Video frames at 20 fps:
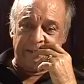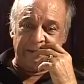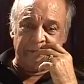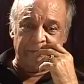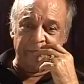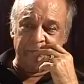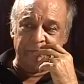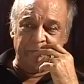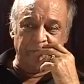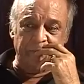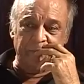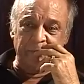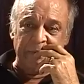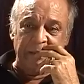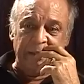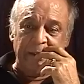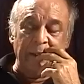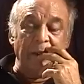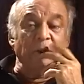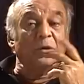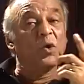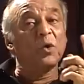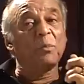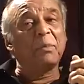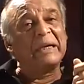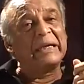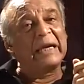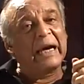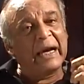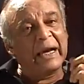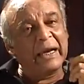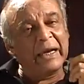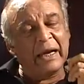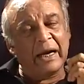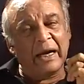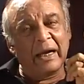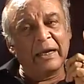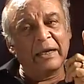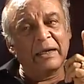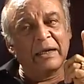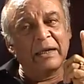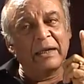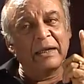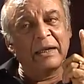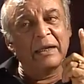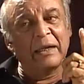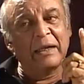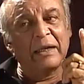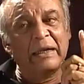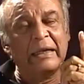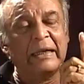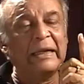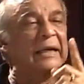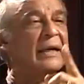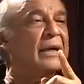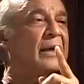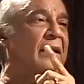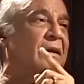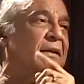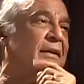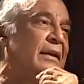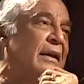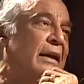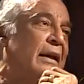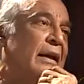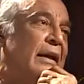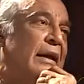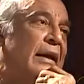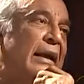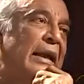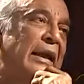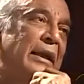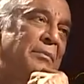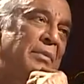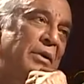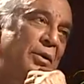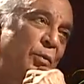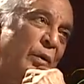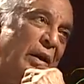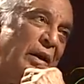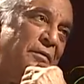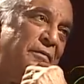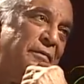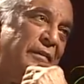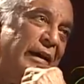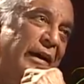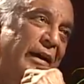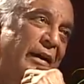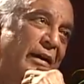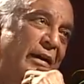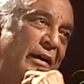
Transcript: um, no, but I, I learned labor welfare.